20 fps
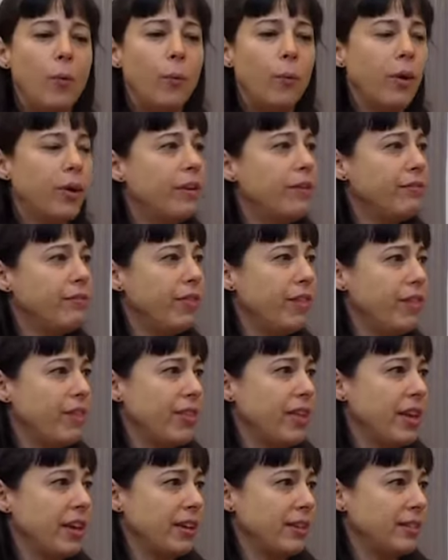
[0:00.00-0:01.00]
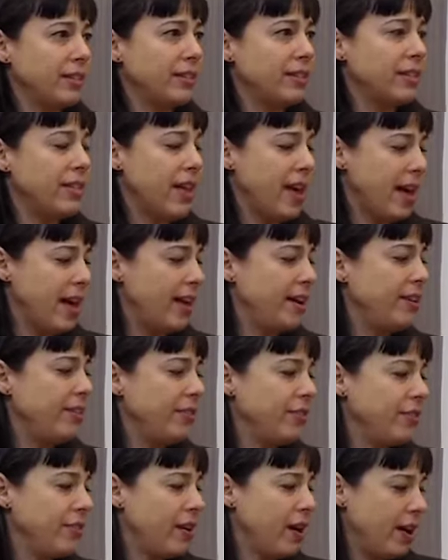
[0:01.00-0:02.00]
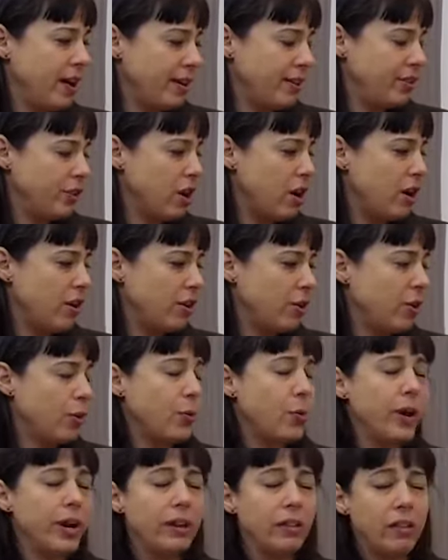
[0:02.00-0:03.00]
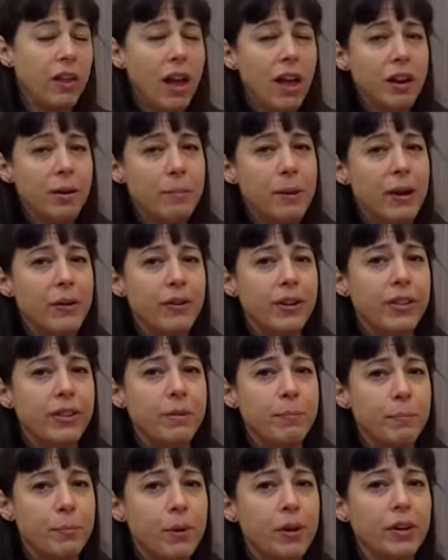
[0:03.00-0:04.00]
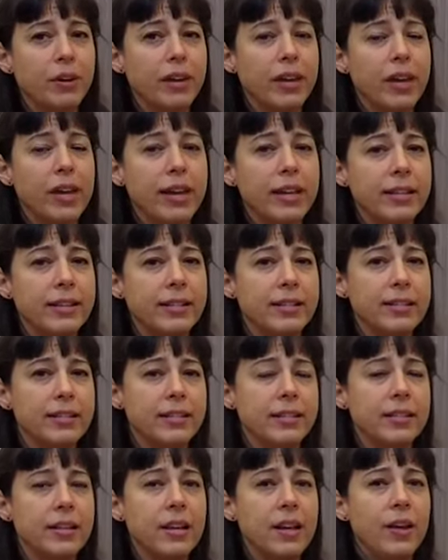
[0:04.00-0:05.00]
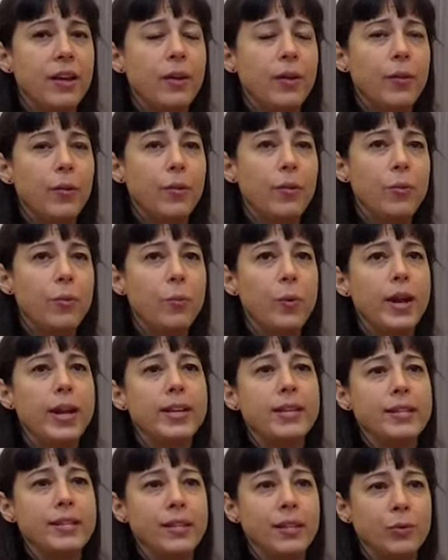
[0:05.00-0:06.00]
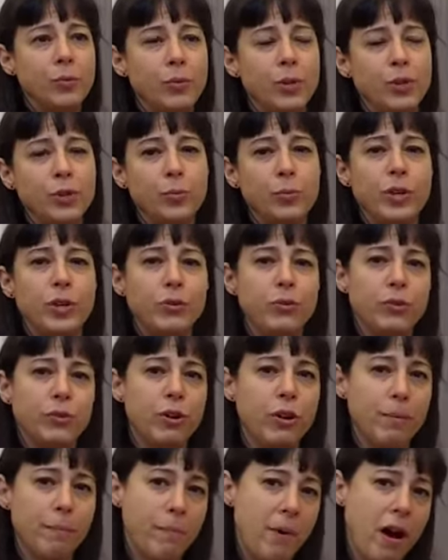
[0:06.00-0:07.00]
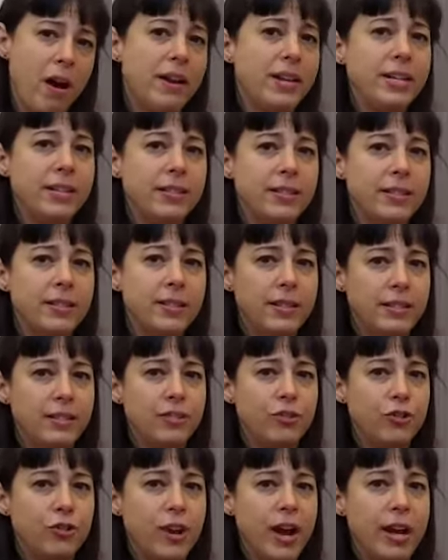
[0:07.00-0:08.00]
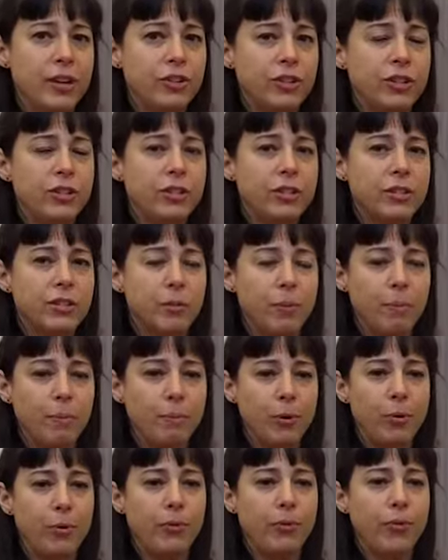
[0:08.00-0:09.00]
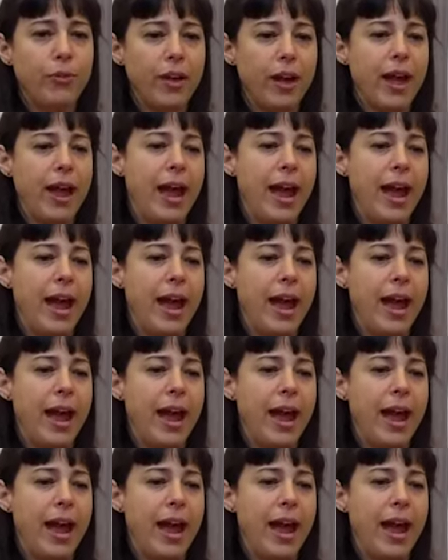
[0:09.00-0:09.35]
One of the things that I talk quite a lot about in the book is the ways in which we use our bodies in these interactions, both